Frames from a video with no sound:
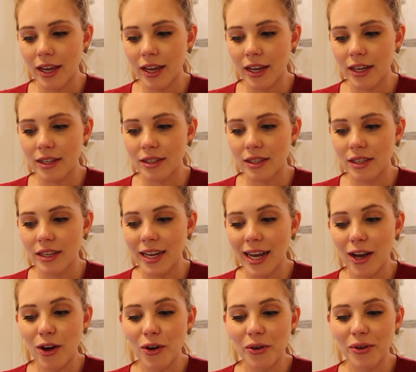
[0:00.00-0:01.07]
and
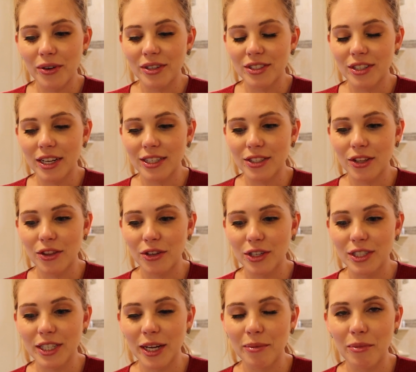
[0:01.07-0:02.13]
now as a
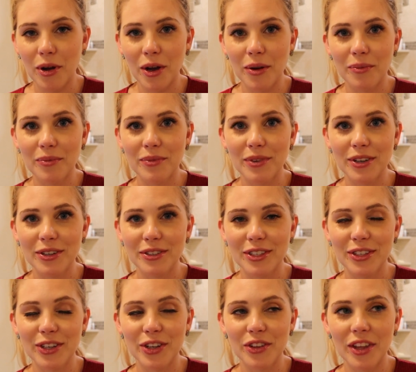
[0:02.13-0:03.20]
third time mom, oh, do
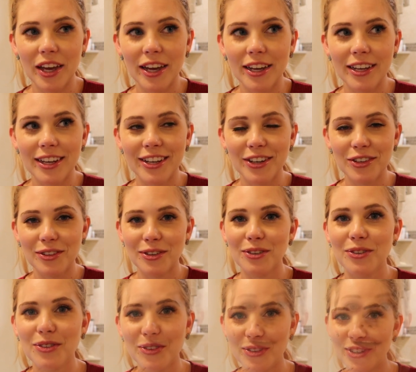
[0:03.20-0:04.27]
you hear that? I hear a
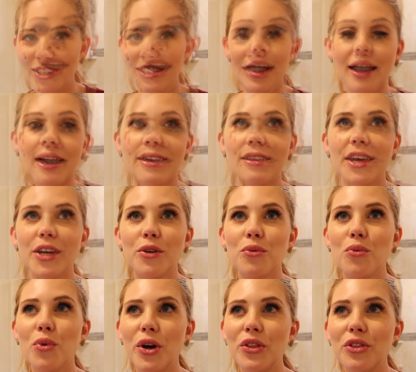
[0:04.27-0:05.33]
little, hold on. I
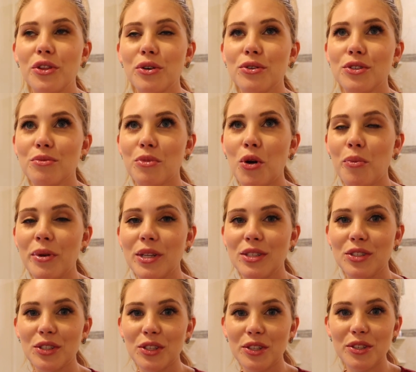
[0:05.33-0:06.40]
like want those
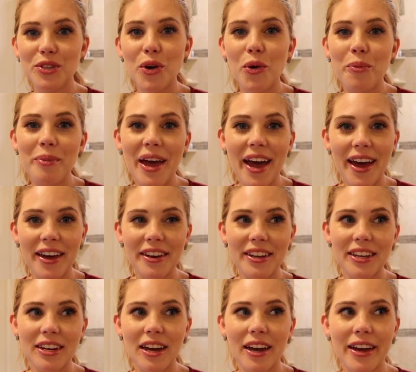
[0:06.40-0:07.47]
moments so bad,
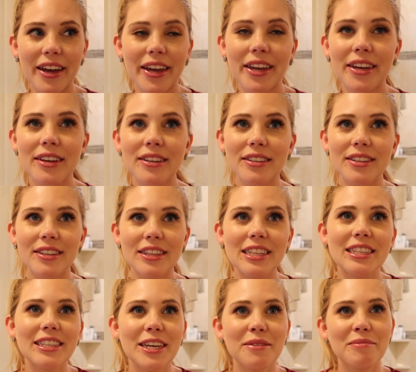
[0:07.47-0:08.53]
and I,
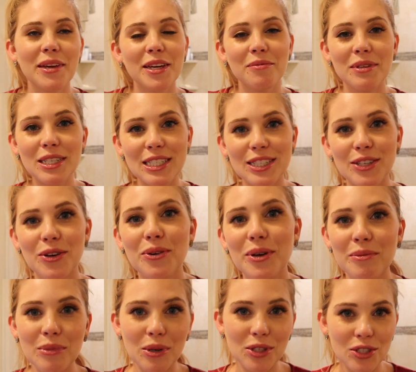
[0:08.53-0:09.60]
they make me so
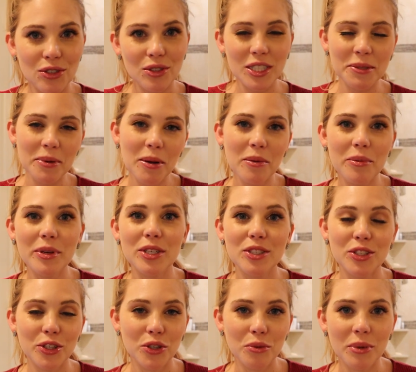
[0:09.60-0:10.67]
emotional. It's probably
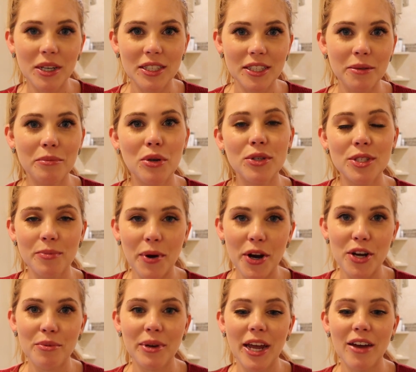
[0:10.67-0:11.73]
too because I'm
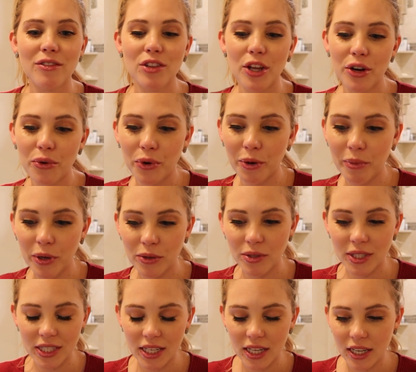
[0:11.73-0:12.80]
postpartum and I have a lot of
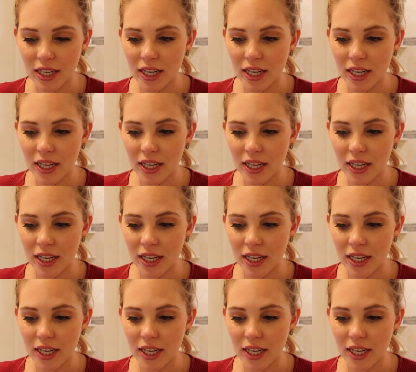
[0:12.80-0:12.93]
hormones.